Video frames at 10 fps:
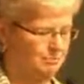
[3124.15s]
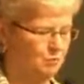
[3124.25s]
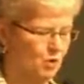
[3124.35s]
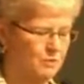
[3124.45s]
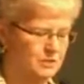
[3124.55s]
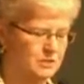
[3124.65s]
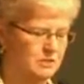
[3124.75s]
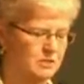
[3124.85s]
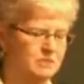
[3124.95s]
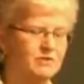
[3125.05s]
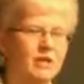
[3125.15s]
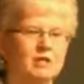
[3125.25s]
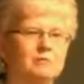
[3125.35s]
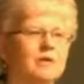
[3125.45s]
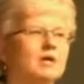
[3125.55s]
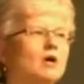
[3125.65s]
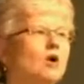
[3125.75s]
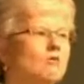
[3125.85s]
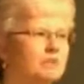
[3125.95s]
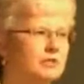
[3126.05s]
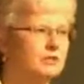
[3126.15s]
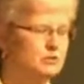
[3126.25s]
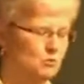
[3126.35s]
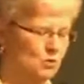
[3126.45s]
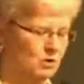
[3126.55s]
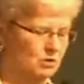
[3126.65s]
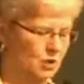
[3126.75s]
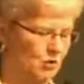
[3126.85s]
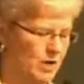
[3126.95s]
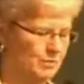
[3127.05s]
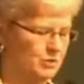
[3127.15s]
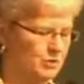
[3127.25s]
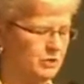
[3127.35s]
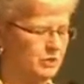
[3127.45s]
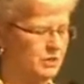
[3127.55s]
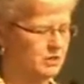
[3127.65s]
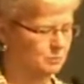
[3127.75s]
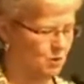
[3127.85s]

More businesses develop. Hopefully there's more loan opportunities,